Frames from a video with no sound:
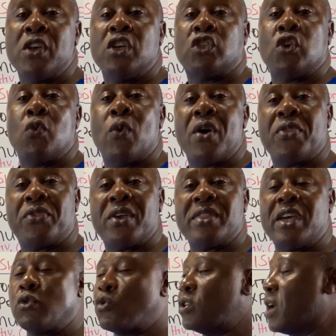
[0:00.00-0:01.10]
So one thing
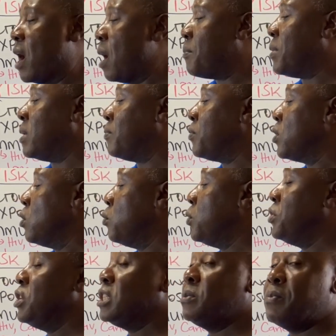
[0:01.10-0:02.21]
that could happen with
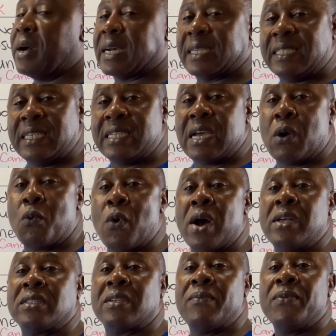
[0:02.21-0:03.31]
this bacteria
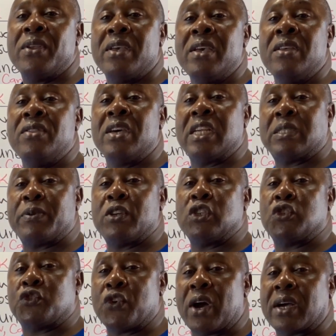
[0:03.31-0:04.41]
once in the respiratory
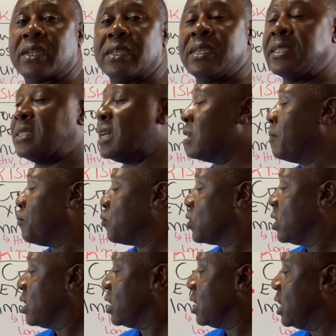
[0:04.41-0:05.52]
tract is that
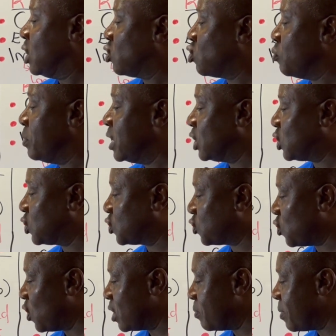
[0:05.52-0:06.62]
it could be
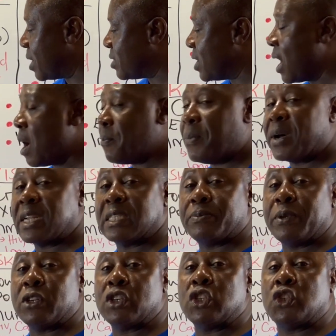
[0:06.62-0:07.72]
destroyed by the upper
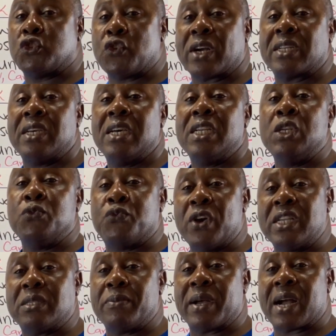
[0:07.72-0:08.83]
respiratory tract
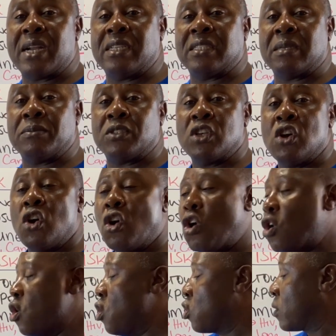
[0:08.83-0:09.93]
defense mechanisms,
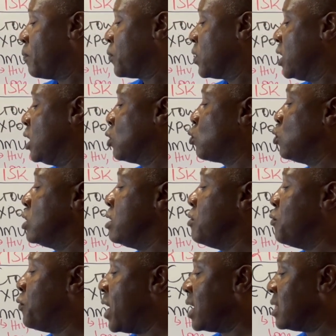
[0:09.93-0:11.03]
or it could
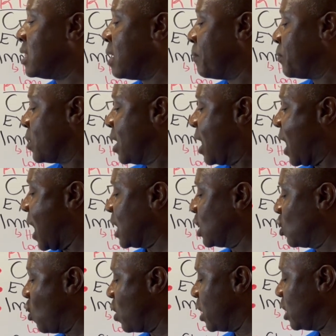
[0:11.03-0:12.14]
evade them and
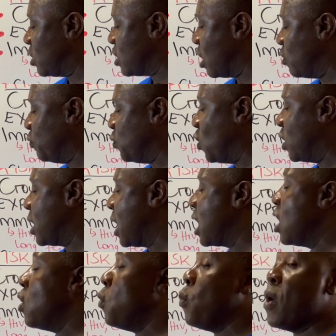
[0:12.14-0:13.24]
go into the alveoli
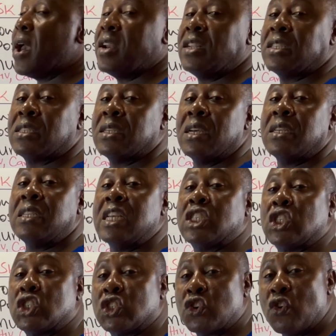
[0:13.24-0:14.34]
where it is
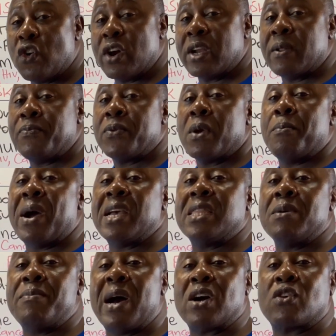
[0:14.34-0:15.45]
destroyed by the
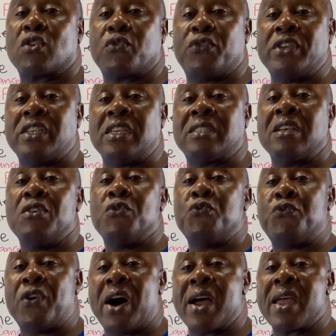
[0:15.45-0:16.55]
macrophages
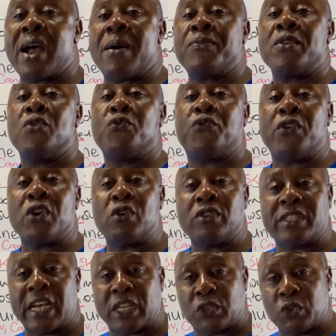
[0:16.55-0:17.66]
via
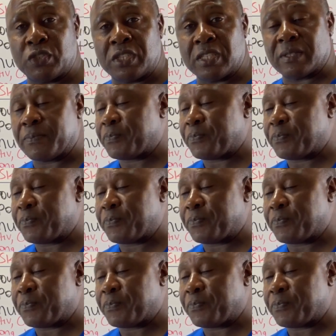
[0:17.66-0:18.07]
phagocytosis.